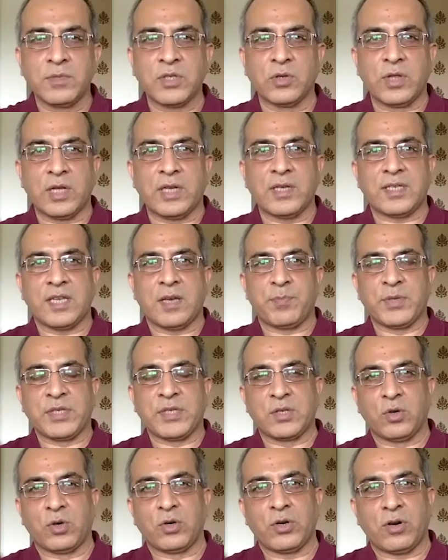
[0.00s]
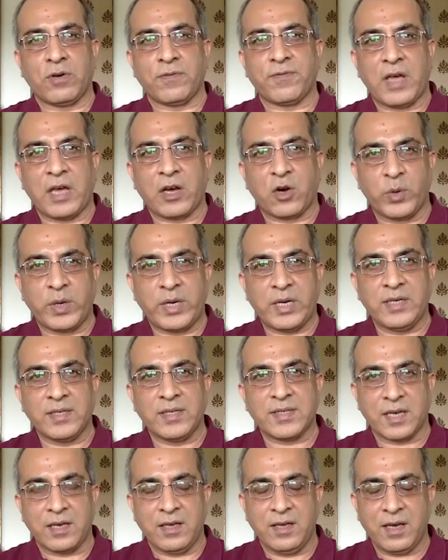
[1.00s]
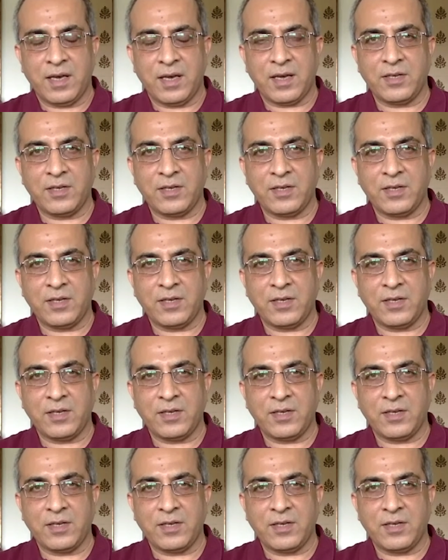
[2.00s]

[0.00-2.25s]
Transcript: to this episode of Equity Sahi Hai.